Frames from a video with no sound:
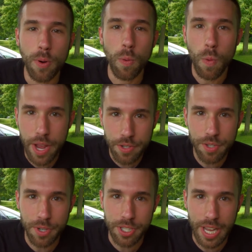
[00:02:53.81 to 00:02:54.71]
way
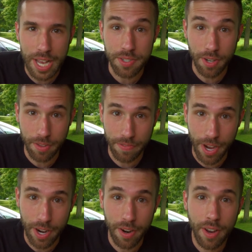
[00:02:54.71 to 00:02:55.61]
too much gas on the
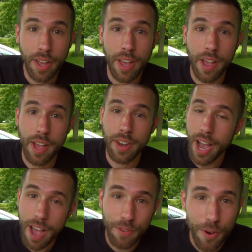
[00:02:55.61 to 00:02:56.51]
fire, and
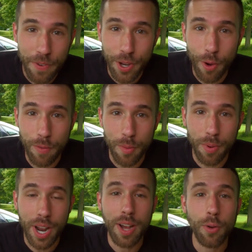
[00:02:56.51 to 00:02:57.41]
I have no video of it,
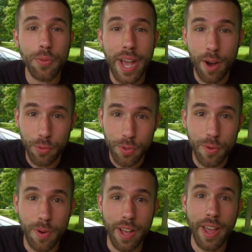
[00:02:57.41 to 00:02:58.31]
but I will now
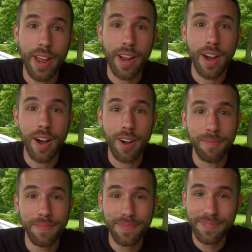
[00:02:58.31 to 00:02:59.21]
do a
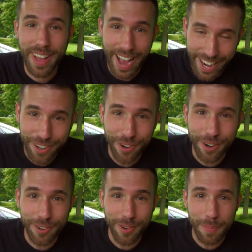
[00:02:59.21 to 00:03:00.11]

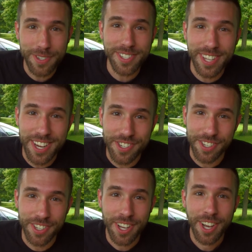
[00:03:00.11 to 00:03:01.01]
accurate
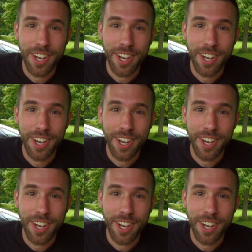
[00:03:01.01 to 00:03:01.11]
representation